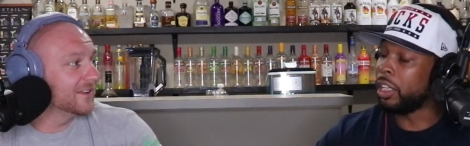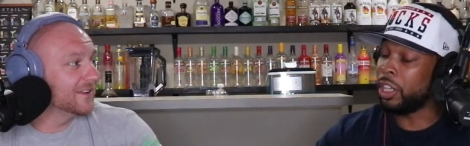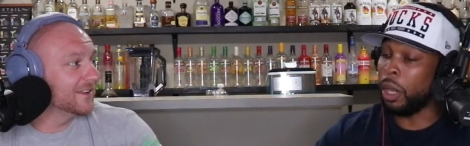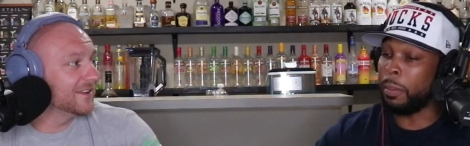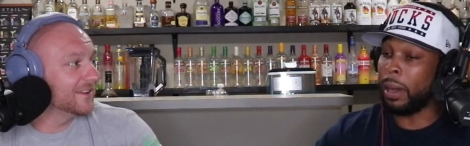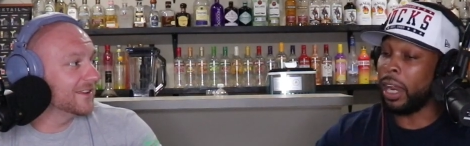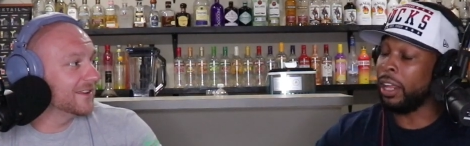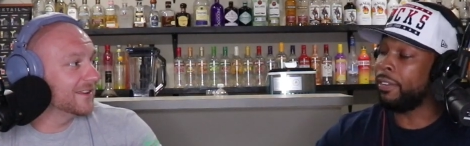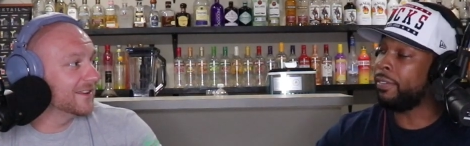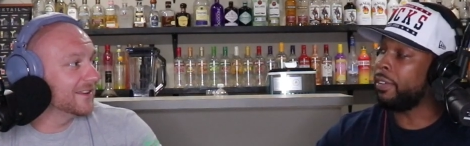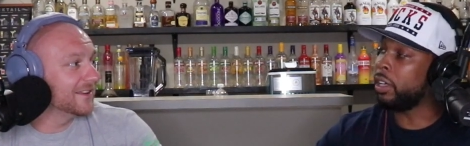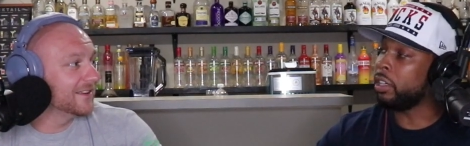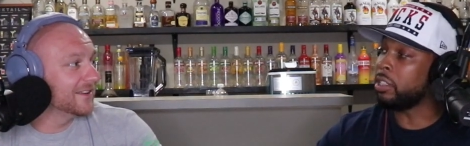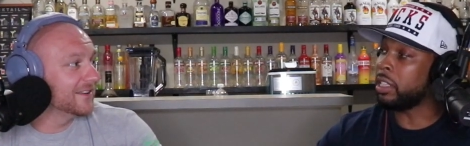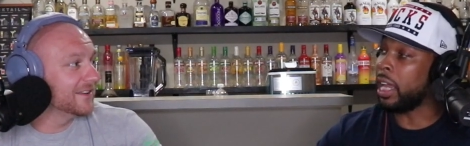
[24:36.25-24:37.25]
Speaker 1: Nobody
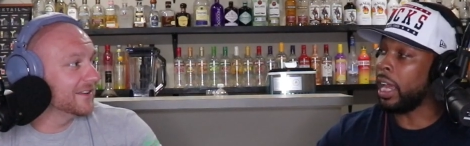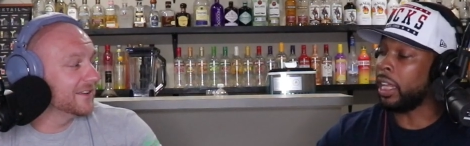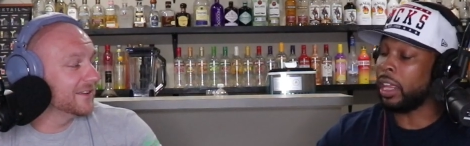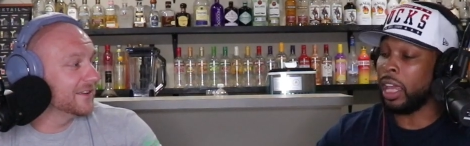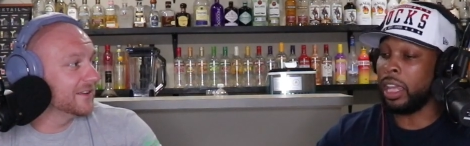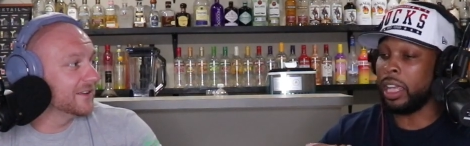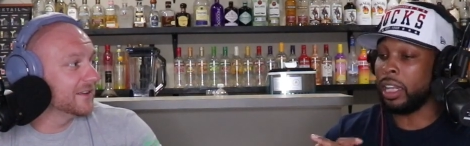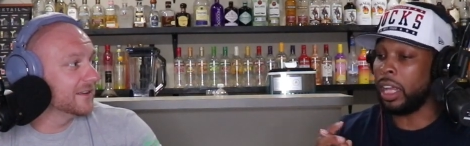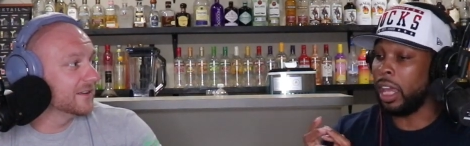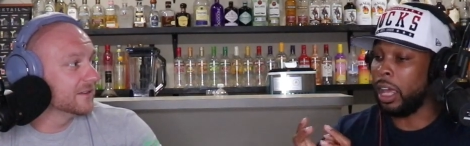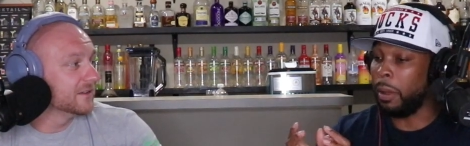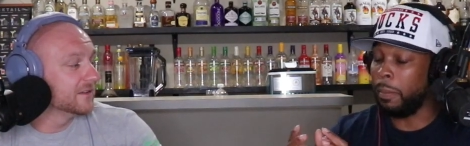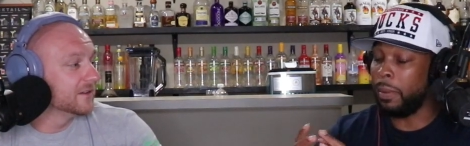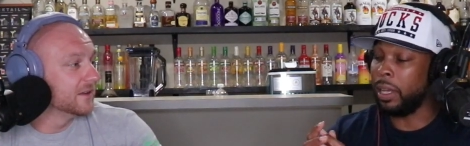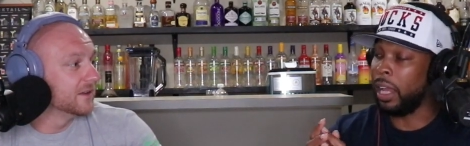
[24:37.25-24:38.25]
feels like they're getting a
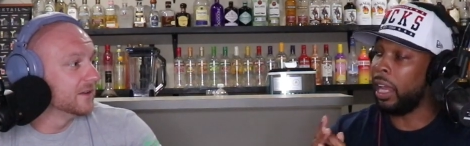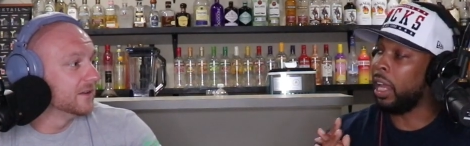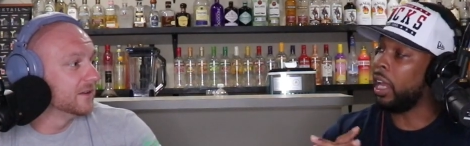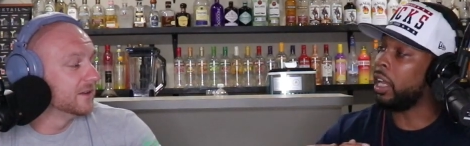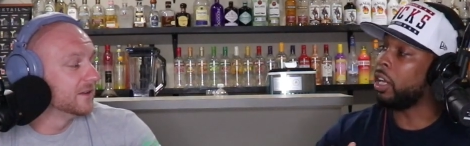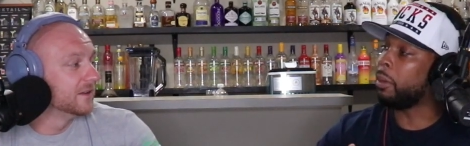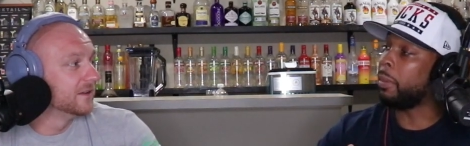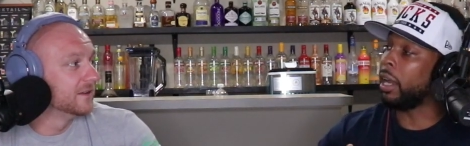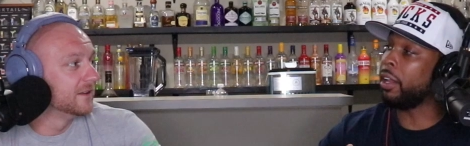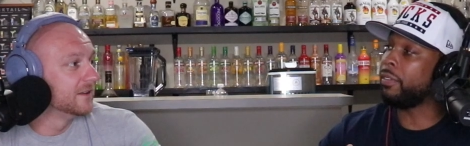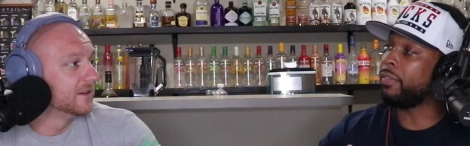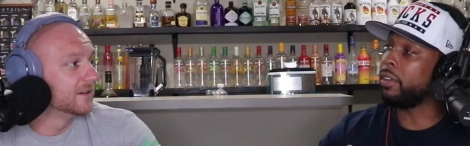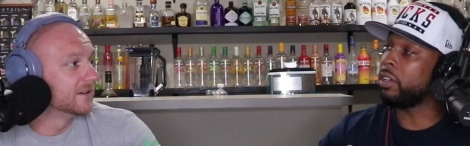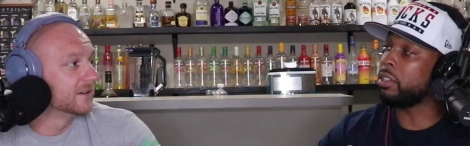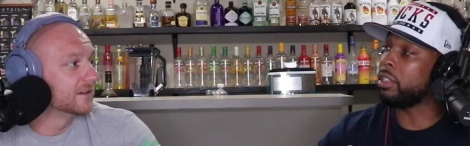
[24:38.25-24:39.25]
helping hand.
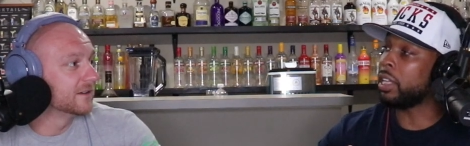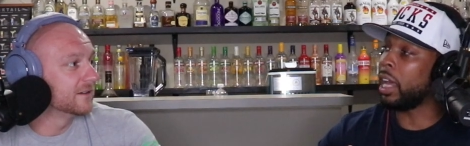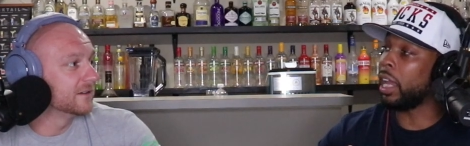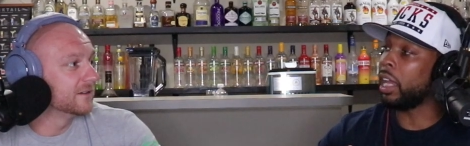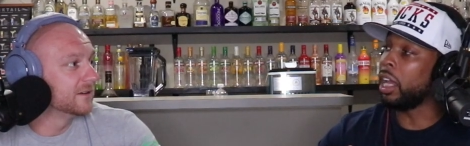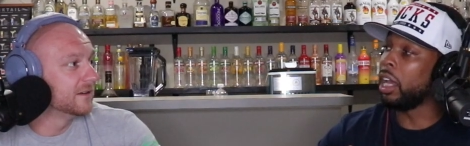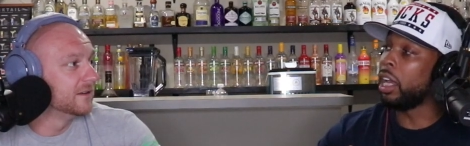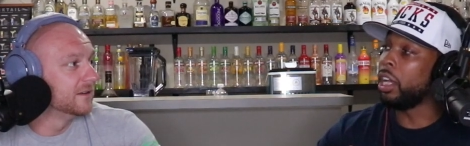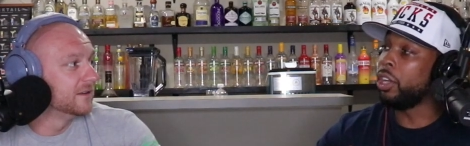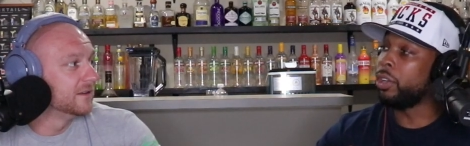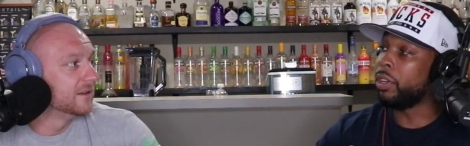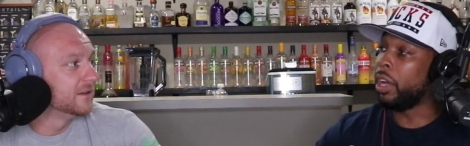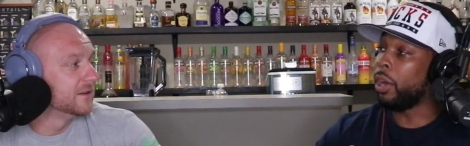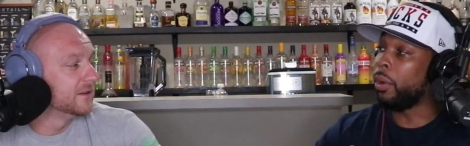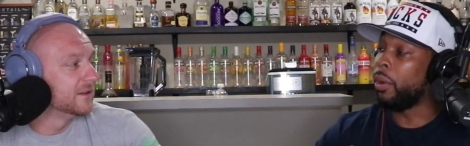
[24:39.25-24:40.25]
Nobody feels like,
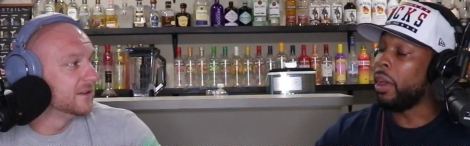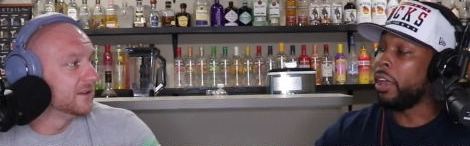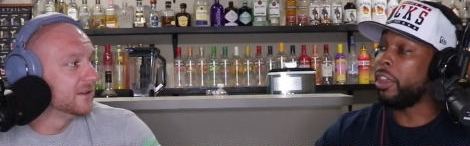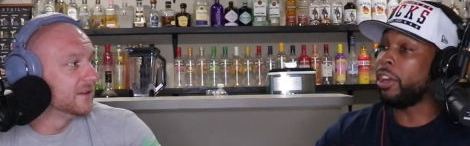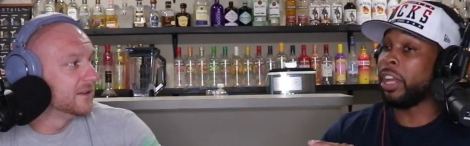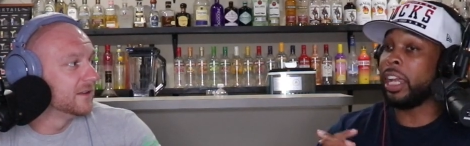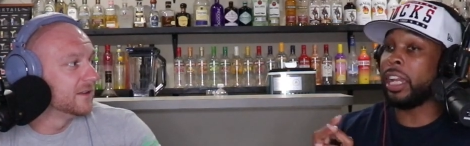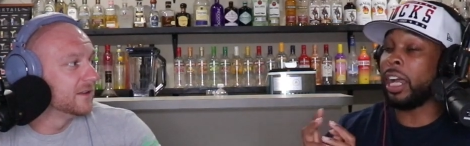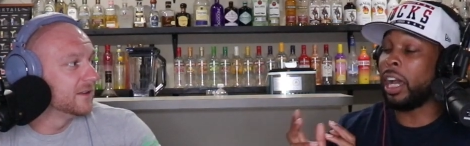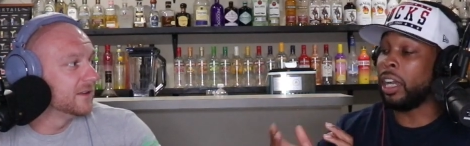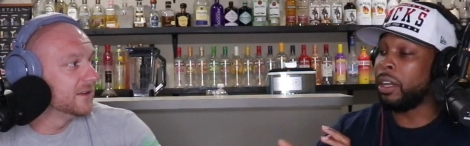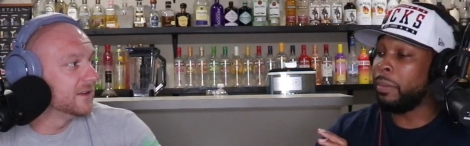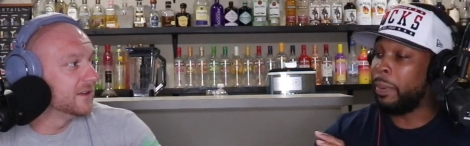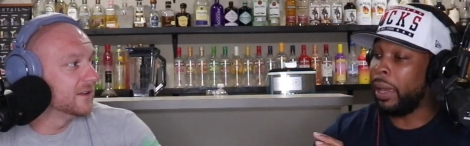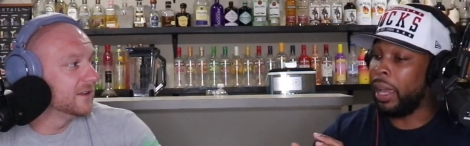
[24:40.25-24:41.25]
you know, they're getting
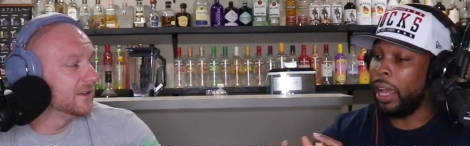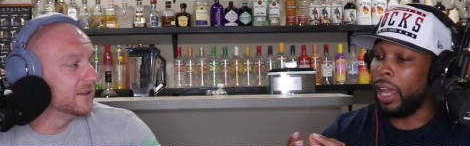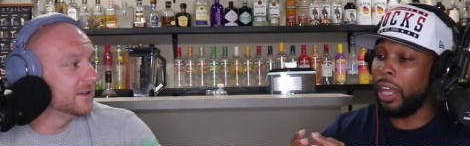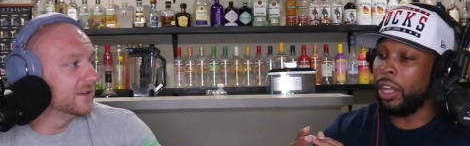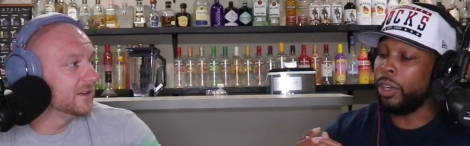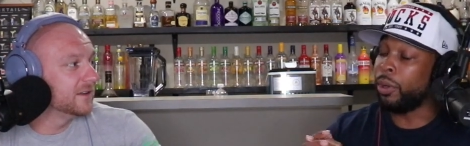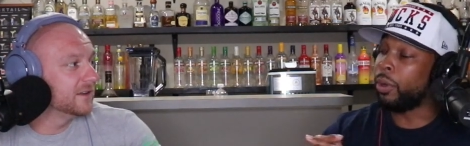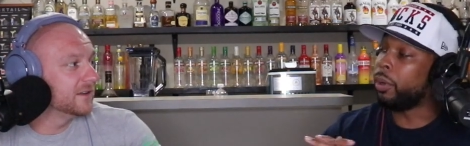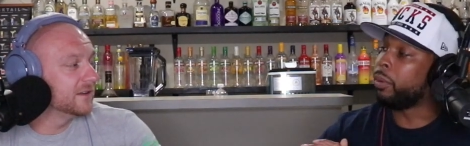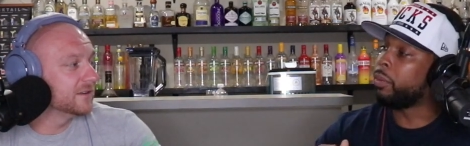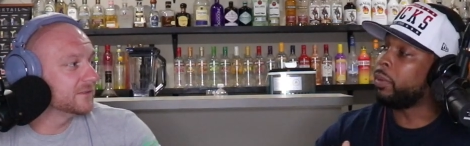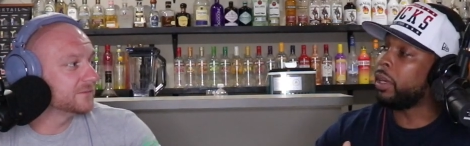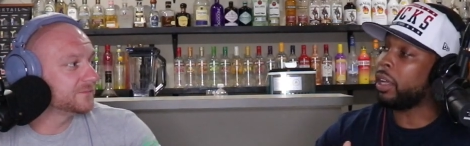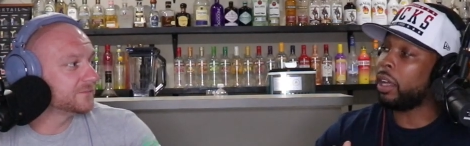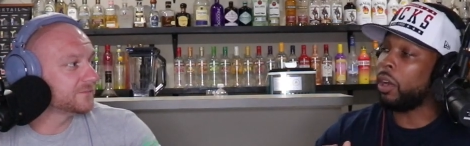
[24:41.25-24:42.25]
underpaid or
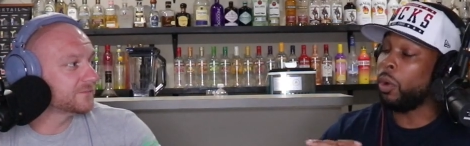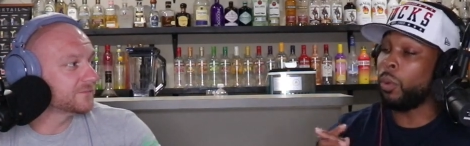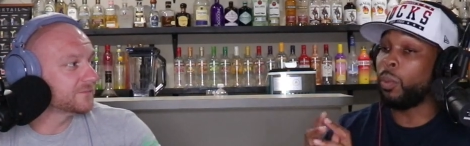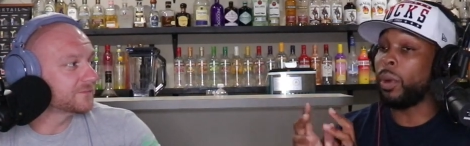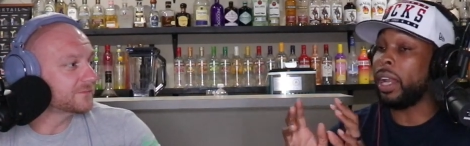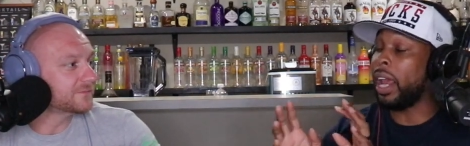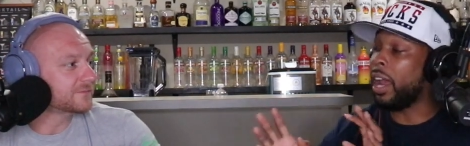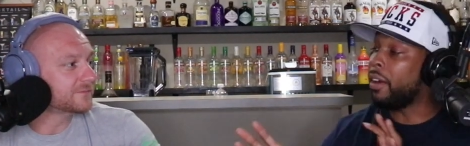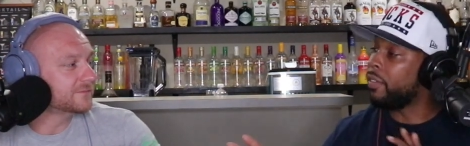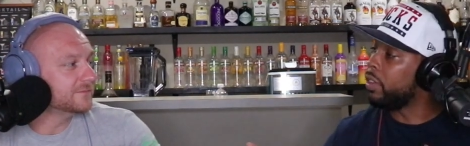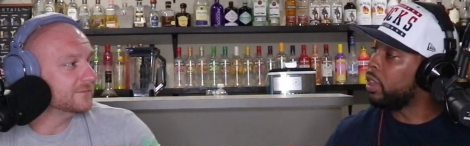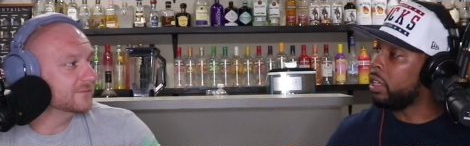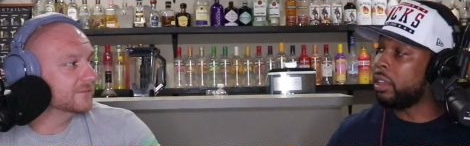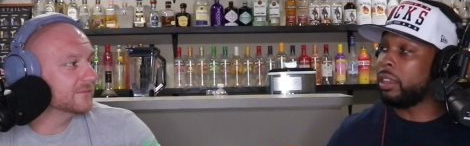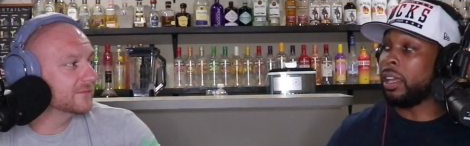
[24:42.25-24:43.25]
what or
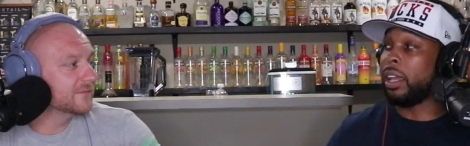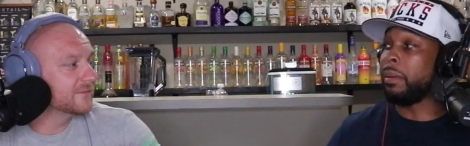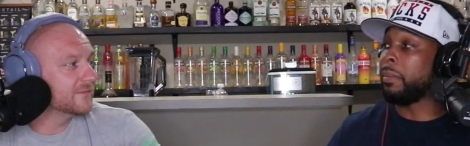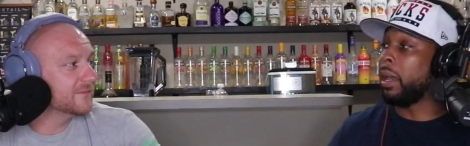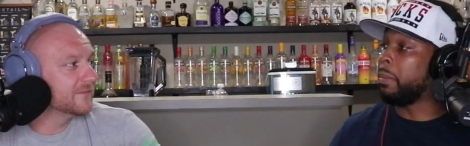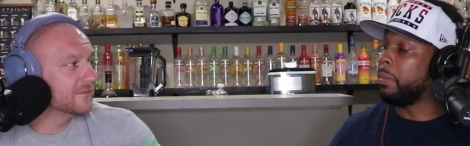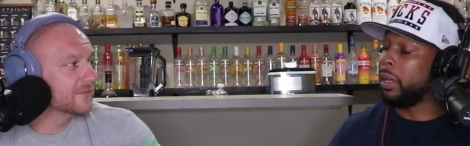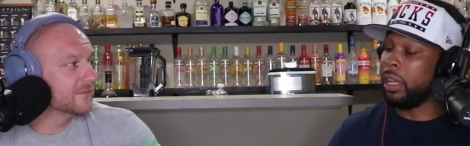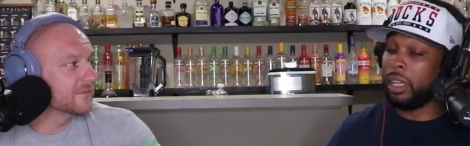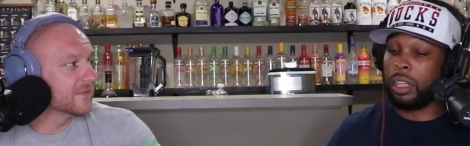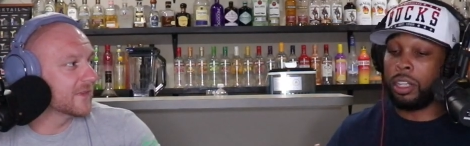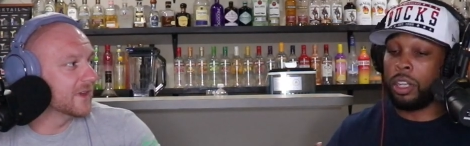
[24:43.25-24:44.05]
whatever the thing may be. Uh-huh.